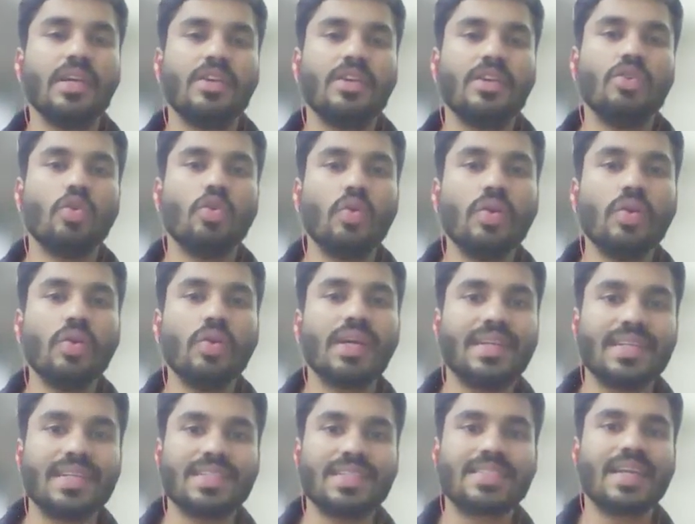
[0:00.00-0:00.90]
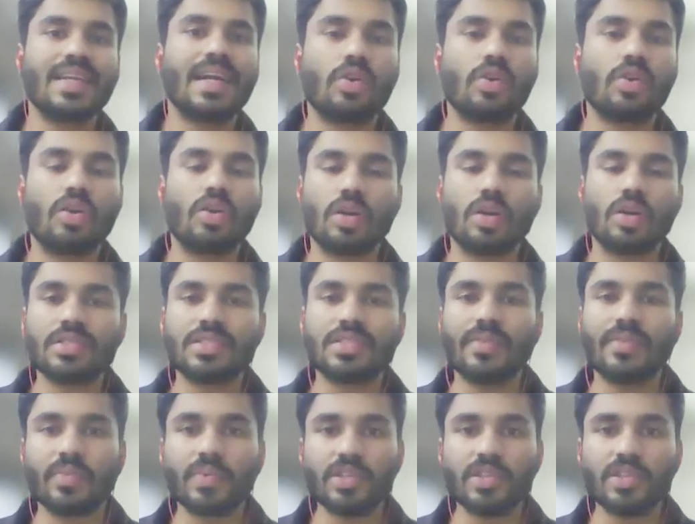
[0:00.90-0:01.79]
you don't understand a
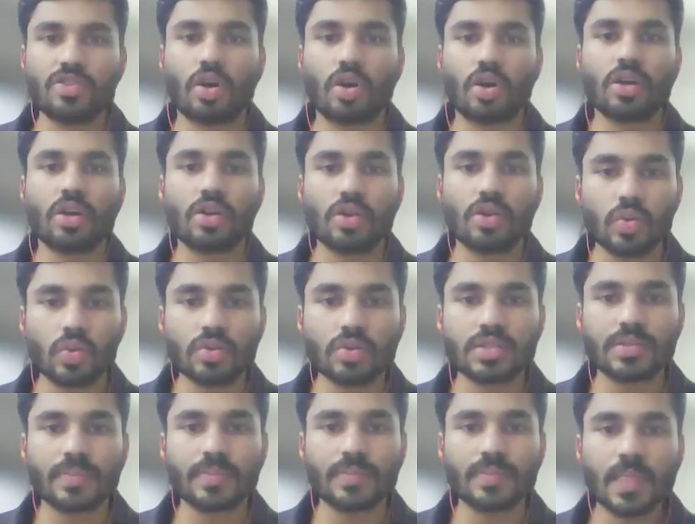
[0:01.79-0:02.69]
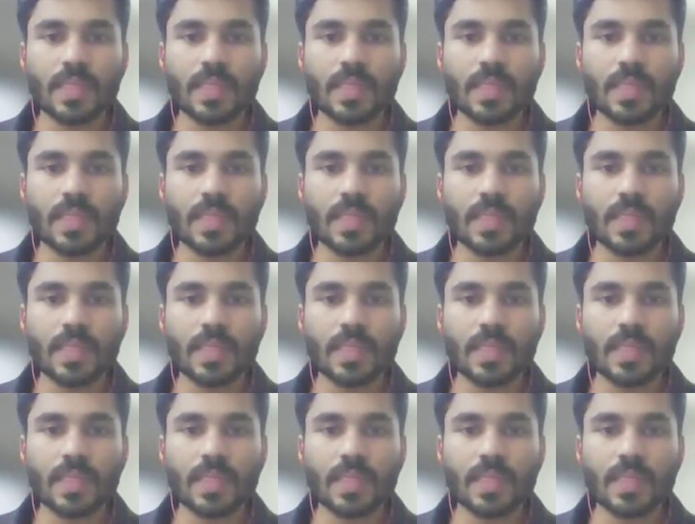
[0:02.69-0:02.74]
concept from the short notes